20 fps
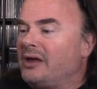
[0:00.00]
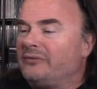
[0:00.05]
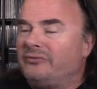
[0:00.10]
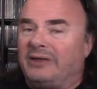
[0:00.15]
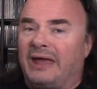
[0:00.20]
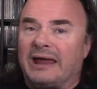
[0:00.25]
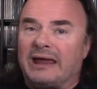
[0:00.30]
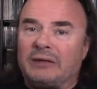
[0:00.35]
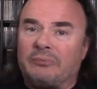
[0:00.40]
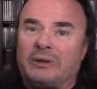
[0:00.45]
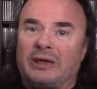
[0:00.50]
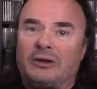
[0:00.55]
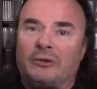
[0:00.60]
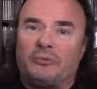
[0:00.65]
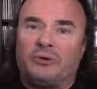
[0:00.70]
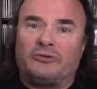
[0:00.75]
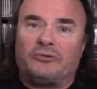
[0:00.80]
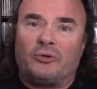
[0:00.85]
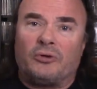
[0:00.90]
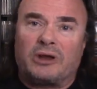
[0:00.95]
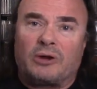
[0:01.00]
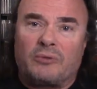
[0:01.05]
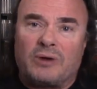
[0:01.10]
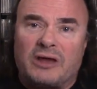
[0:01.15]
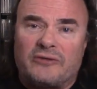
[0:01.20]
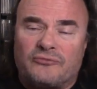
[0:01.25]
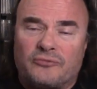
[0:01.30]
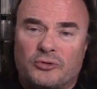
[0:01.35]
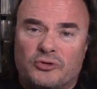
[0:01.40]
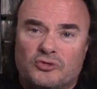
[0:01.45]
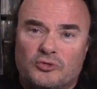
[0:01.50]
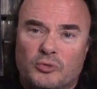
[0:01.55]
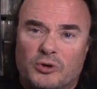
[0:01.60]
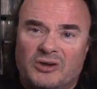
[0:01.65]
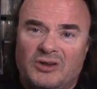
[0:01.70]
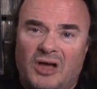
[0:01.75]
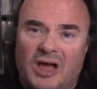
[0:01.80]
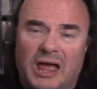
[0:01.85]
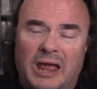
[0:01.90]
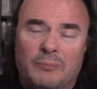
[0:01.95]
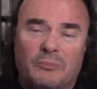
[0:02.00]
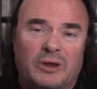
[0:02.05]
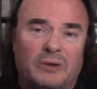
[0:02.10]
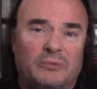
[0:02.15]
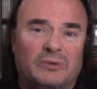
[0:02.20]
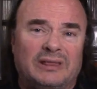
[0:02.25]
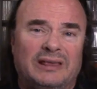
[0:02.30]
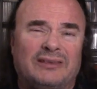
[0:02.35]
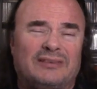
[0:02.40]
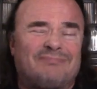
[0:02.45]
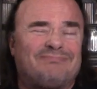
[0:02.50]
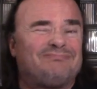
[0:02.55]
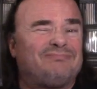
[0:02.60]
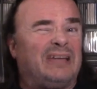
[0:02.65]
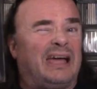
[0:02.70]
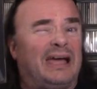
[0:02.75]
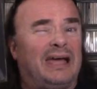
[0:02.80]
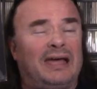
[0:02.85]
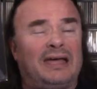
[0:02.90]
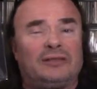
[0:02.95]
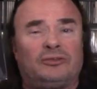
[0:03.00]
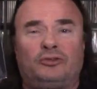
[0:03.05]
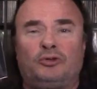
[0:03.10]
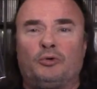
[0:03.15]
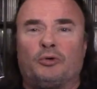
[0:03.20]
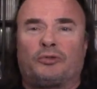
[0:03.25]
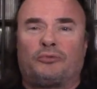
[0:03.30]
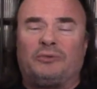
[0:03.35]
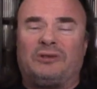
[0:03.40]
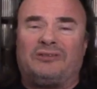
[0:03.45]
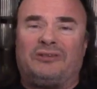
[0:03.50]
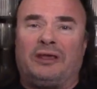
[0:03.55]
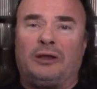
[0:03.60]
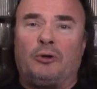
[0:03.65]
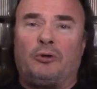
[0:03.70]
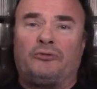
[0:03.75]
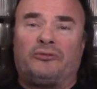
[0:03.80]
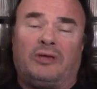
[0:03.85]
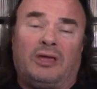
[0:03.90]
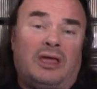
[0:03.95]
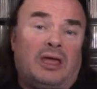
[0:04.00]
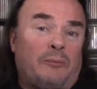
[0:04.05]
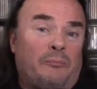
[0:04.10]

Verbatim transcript: Dagaband was only around for a short time. They released uh, two or three singles.